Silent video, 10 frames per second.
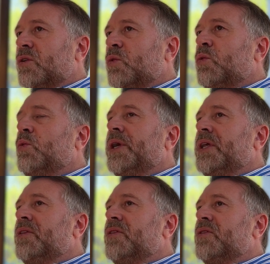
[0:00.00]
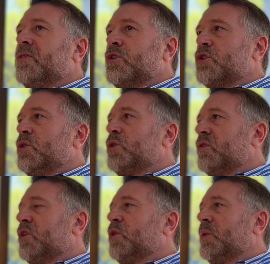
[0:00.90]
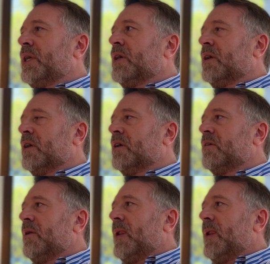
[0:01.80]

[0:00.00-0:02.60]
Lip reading: with the truth of who we are